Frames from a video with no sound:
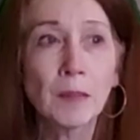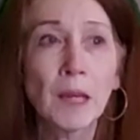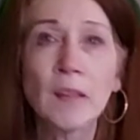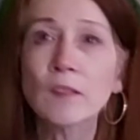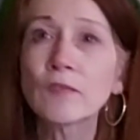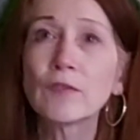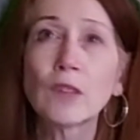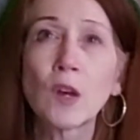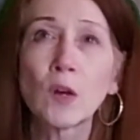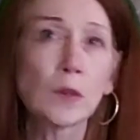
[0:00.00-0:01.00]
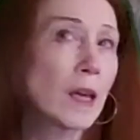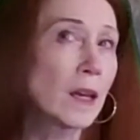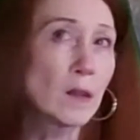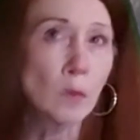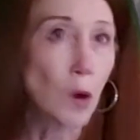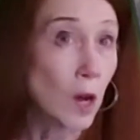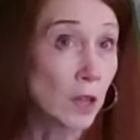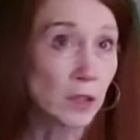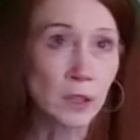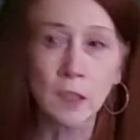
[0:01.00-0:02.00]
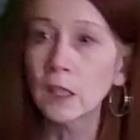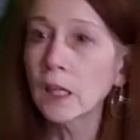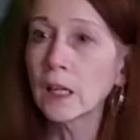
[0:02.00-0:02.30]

paints flow like water,